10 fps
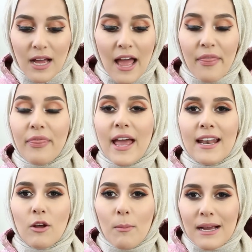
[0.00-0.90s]
And
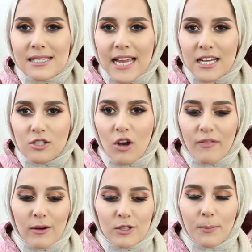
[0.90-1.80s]
then on my days off,
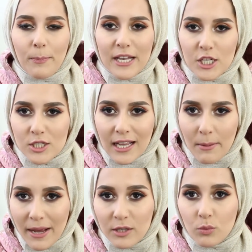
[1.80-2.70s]
I would binge like a
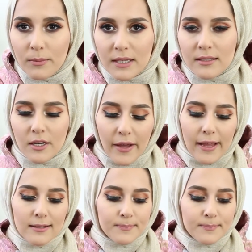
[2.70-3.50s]
mad woman, okay?